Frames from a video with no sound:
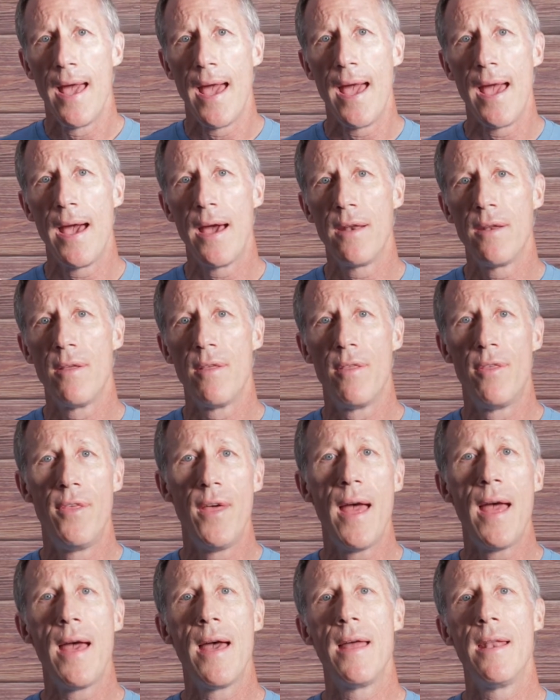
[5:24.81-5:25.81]
And
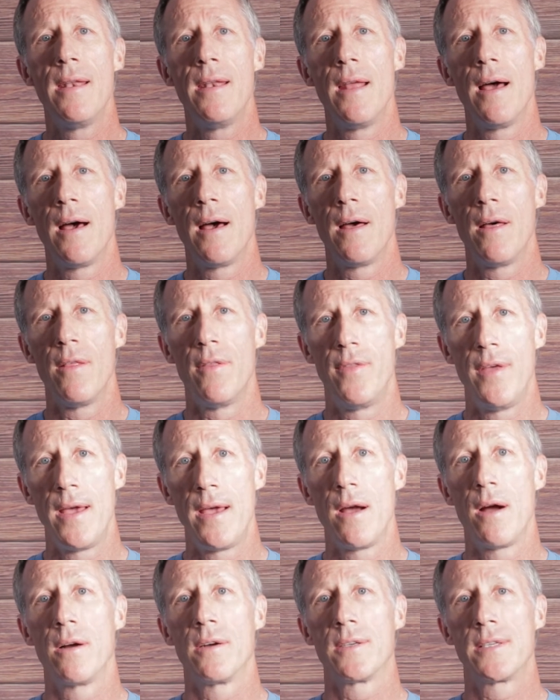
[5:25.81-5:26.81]
then uh,
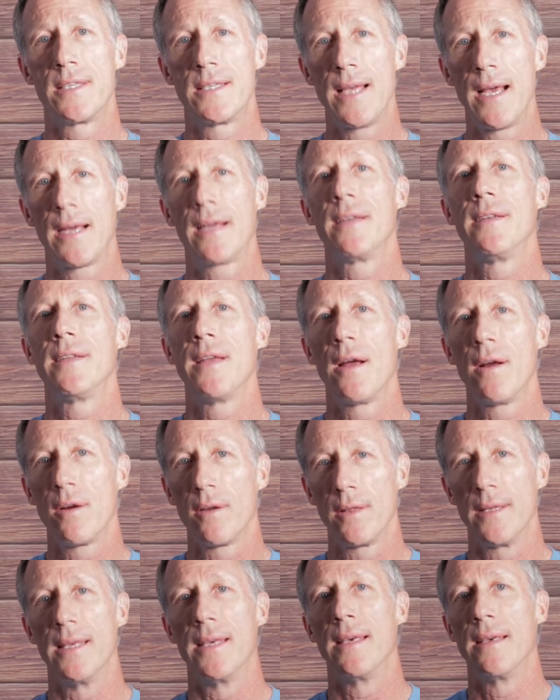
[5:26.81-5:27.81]
they are
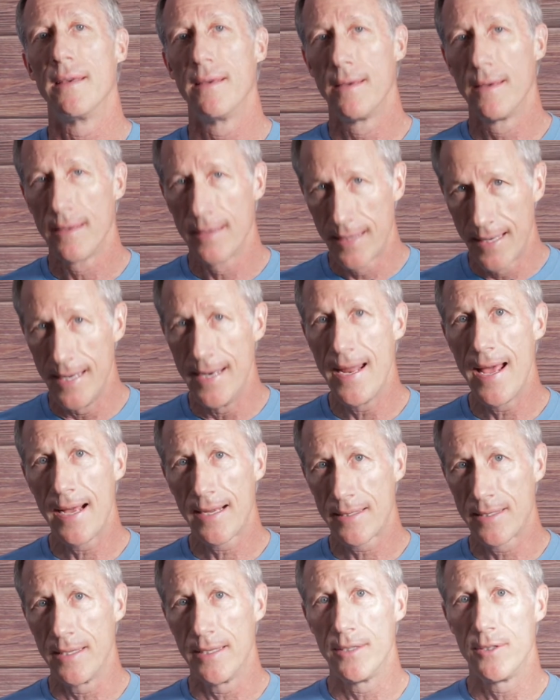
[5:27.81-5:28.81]
secondarily
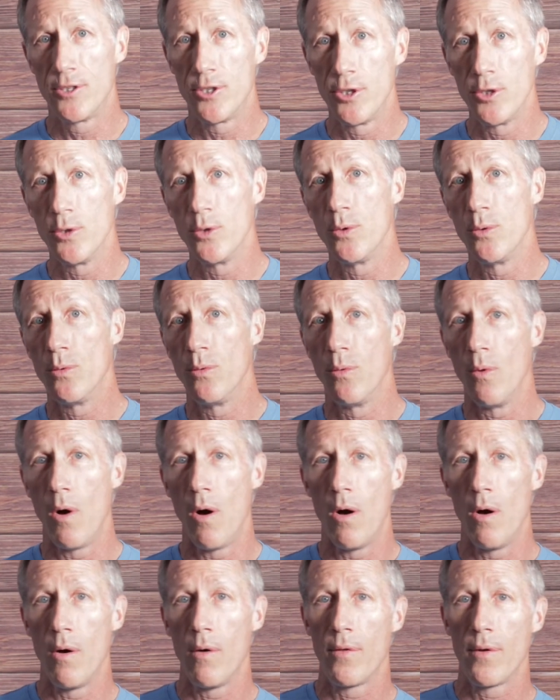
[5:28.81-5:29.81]
connected to
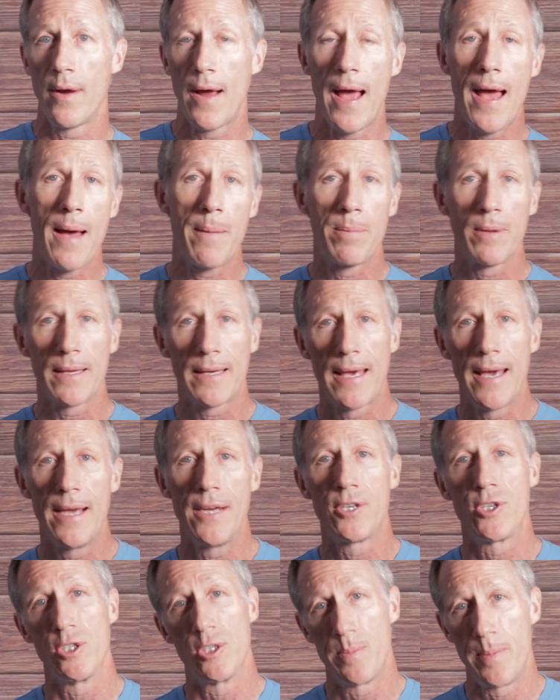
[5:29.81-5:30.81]
all their
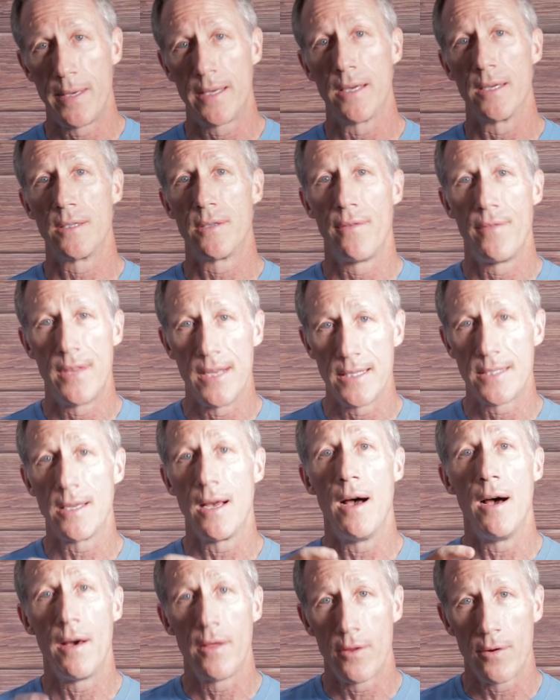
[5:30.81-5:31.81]
applications because of this
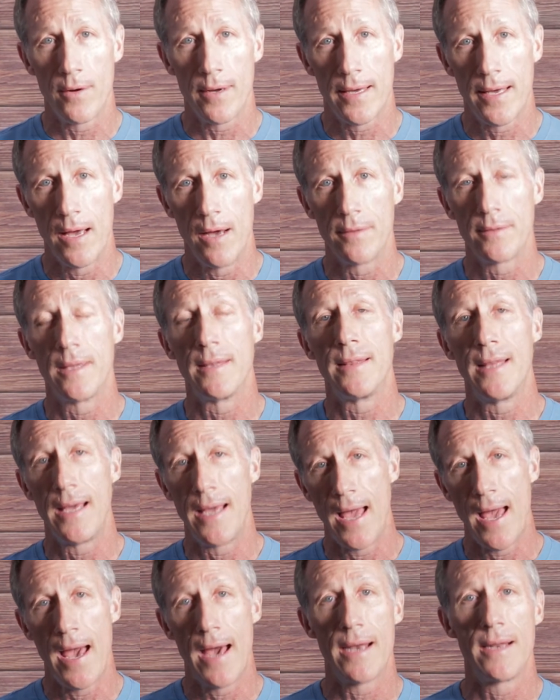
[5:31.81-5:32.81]
other account that
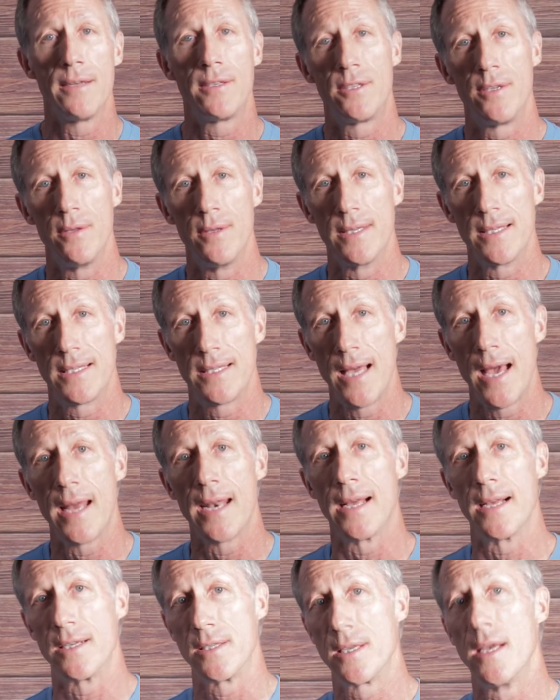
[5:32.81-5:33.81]
they added to the
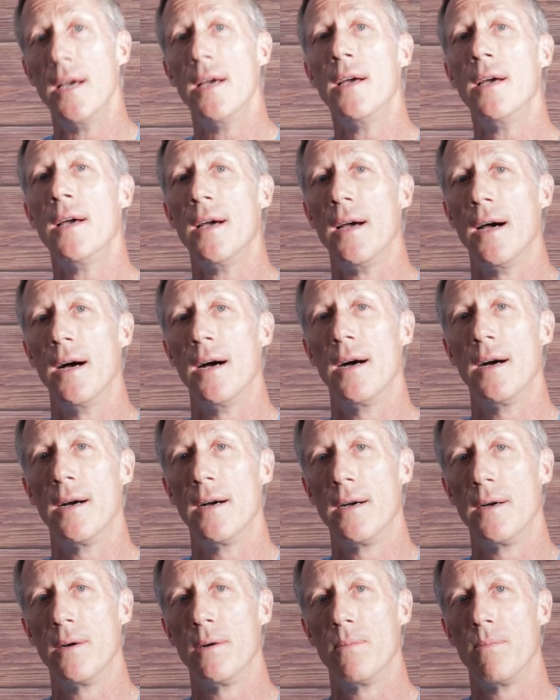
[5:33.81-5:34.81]
settings,
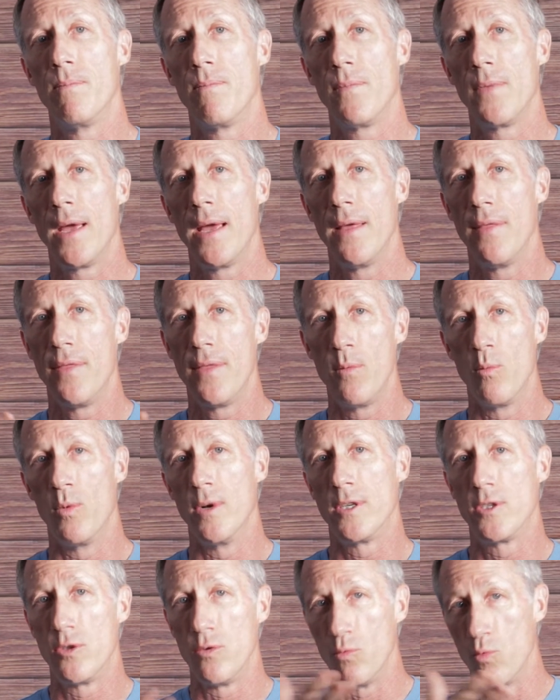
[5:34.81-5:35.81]
um, and
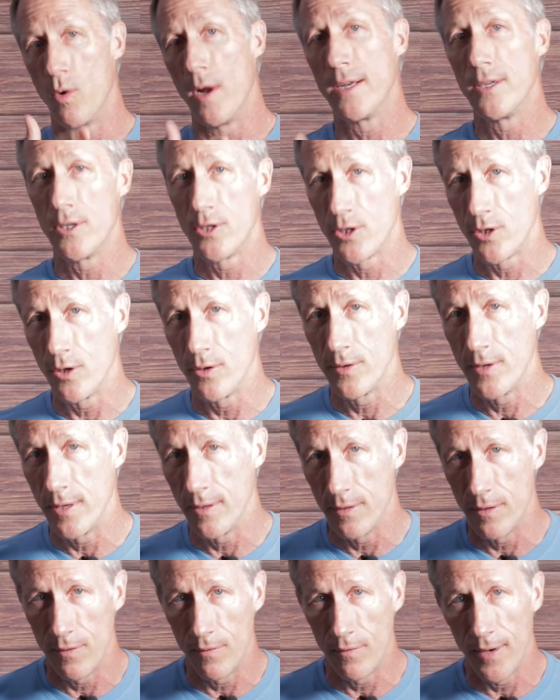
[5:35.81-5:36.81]
which registered
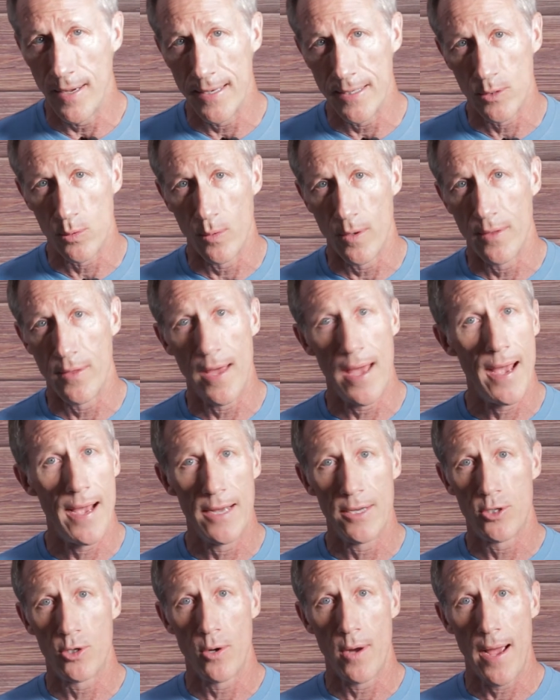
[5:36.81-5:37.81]
their device with
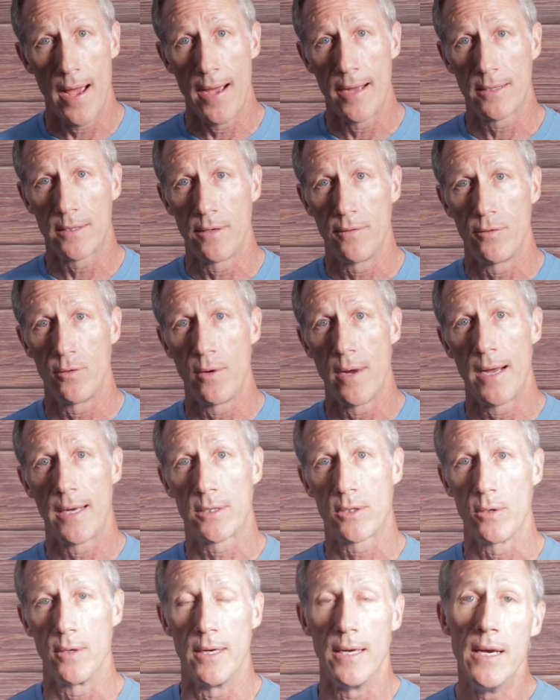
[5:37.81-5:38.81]
Azure Active
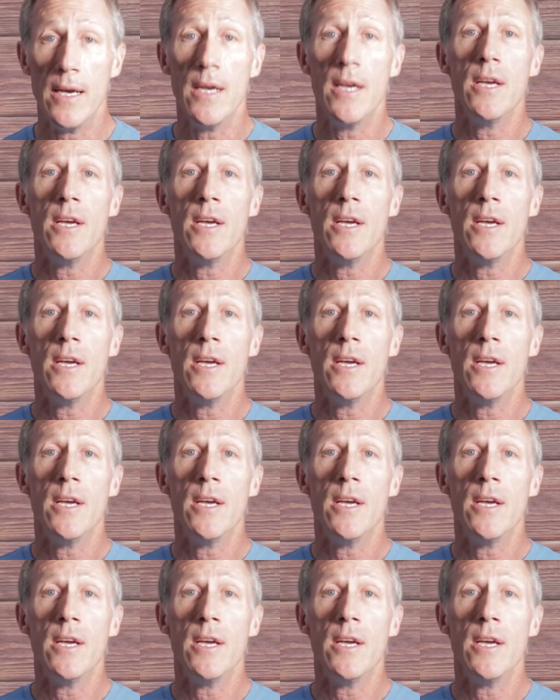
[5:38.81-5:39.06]
Directory.